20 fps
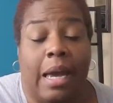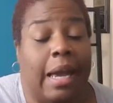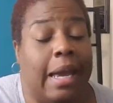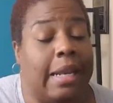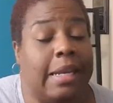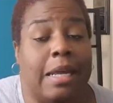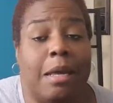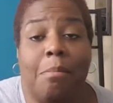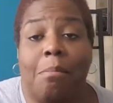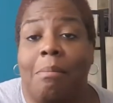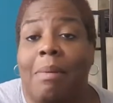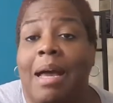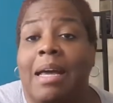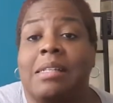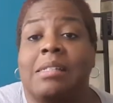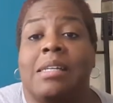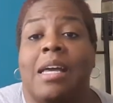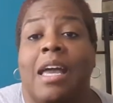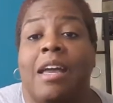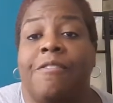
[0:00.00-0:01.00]
And it
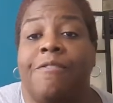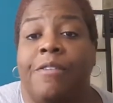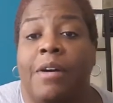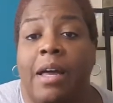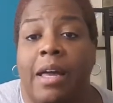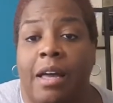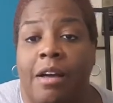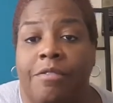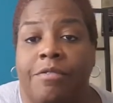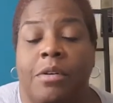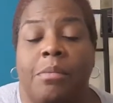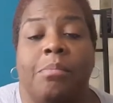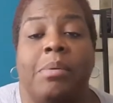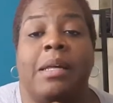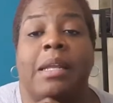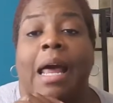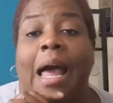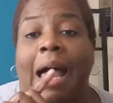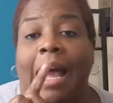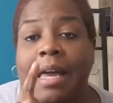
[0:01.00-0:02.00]
might take forever,
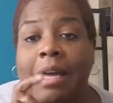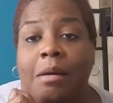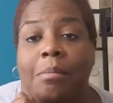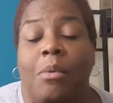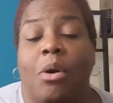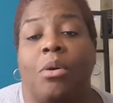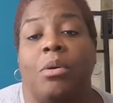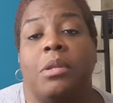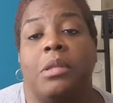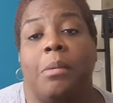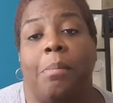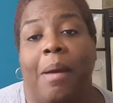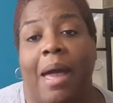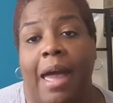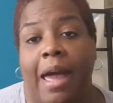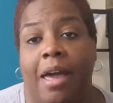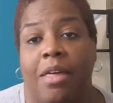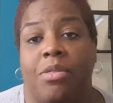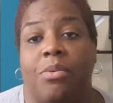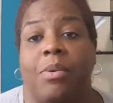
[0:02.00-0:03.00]
but I am on the
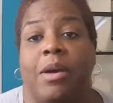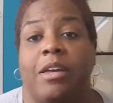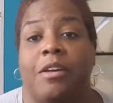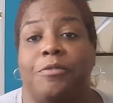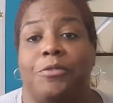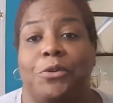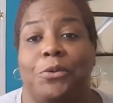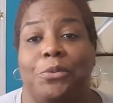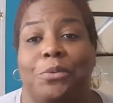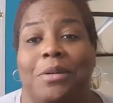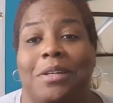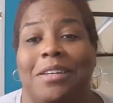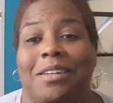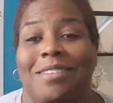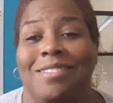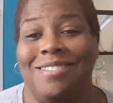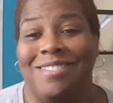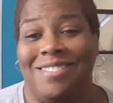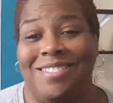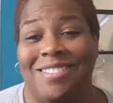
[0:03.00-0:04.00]
pathway of doing it.